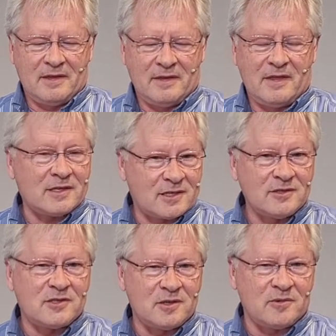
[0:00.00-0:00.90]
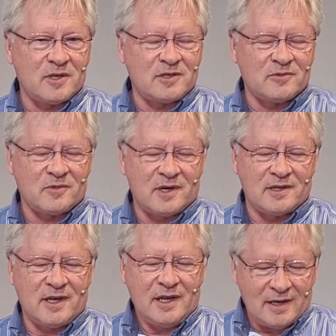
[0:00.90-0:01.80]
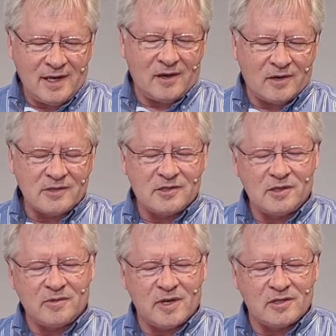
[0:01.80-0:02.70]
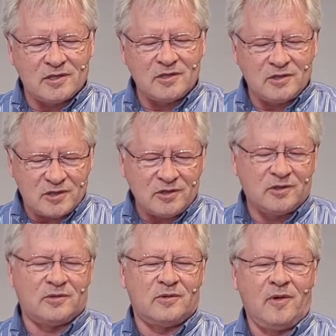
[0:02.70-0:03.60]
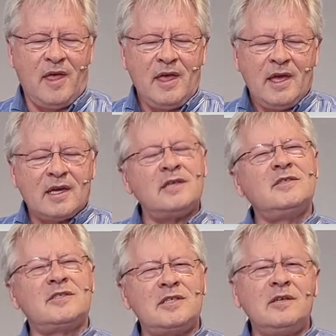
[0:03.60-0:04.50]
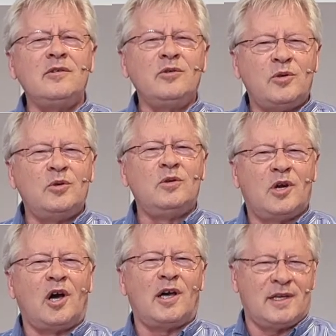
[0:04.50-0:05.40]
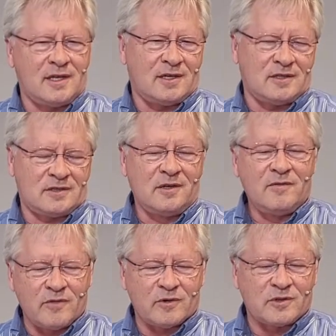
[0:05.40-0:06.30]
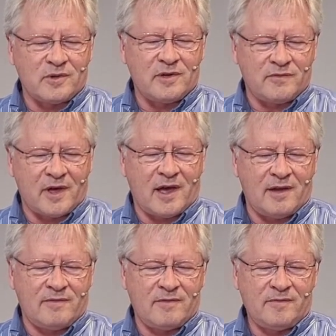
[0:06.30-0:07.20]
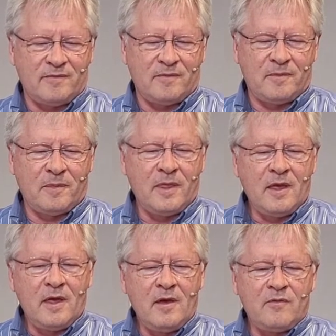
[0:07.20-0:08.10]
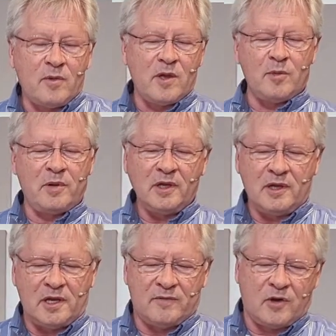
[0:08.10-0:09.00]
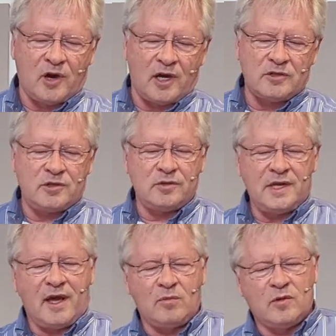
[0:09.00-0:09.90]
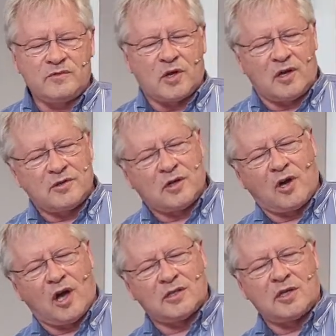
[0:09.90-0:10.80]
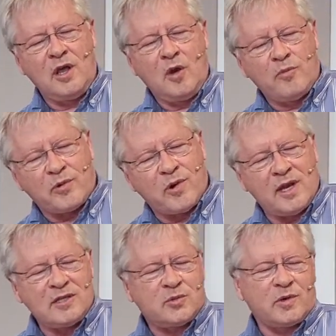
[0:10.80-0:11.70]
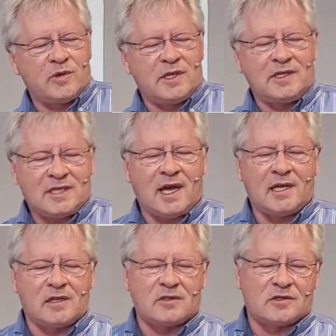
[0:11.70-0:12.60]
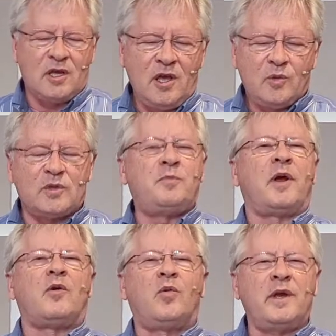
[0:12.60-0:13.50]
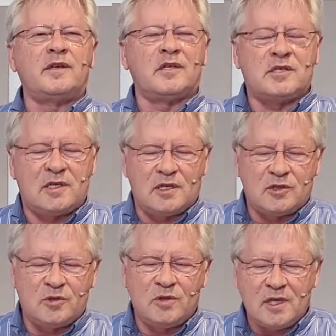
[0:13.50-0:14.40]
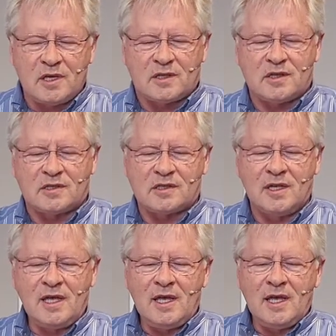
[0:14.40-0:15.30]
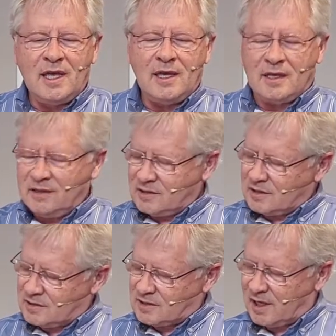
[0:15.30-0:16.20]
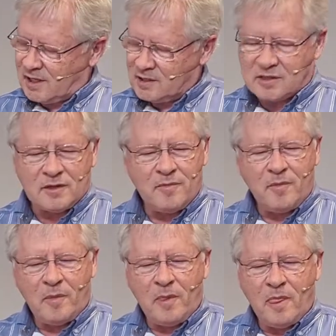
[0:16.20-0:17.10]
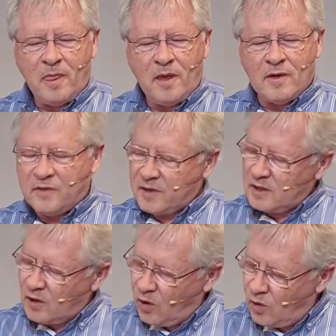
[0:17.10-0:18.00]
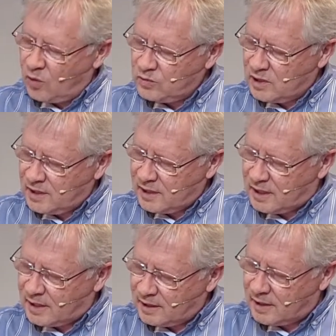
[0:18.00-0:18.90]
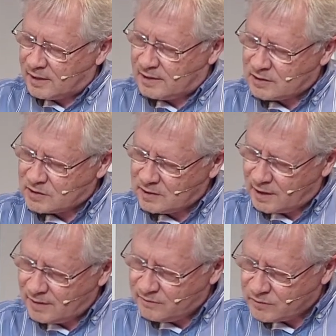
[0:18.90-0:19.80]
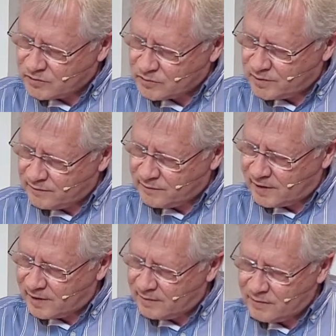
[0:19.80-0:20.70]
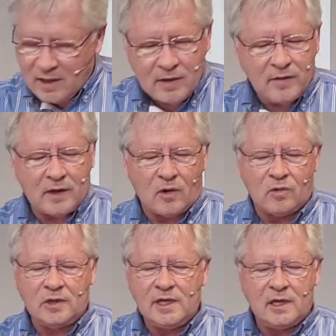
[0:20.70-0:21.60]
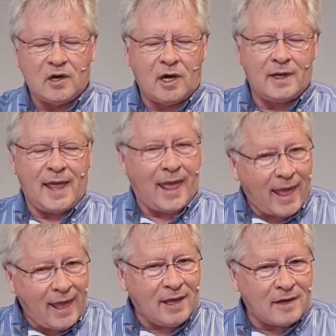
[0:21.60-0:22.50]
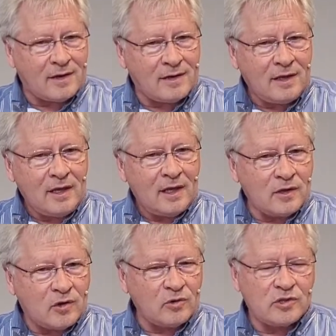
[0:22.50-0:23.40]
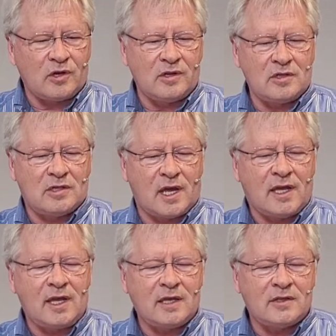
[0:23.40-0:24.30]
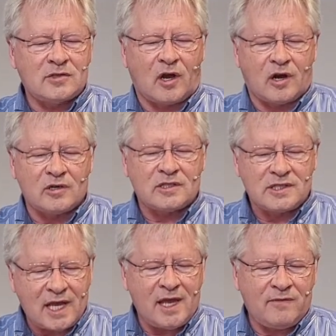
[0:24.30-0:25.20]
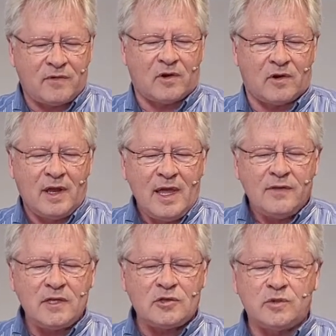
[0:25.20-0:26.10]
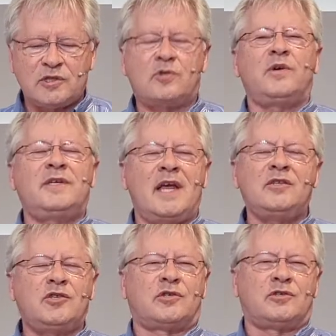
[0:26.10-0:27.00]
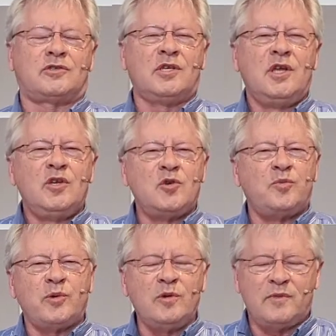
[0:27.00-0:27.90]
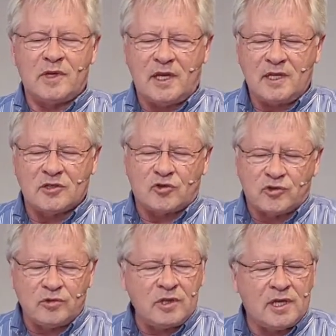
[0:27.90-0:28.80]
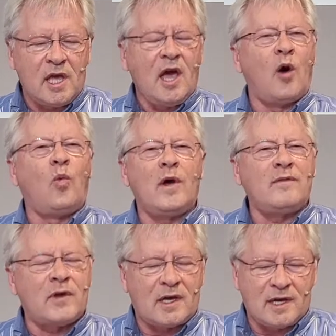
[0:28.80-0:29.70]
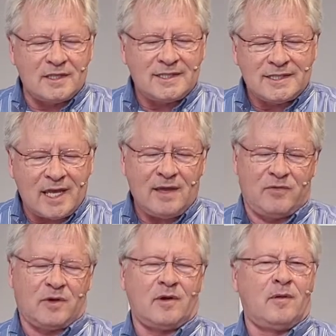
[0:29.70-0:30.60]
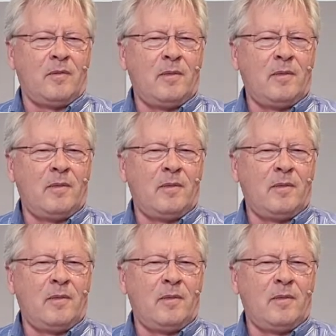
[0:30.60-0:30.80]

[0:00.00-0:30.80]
That's consideration one. Now, consideration two consider who God is. Verse 25. From the ability of God, Jude now moves on to God's praiseworthy titles, which bear witness to his uniqueness. He is, it says, the only God. Do you see that in verse 25? The only God. And it goes on to say, He is our Savior. These are His credentials to prove that He is truly a one of a kind Savior.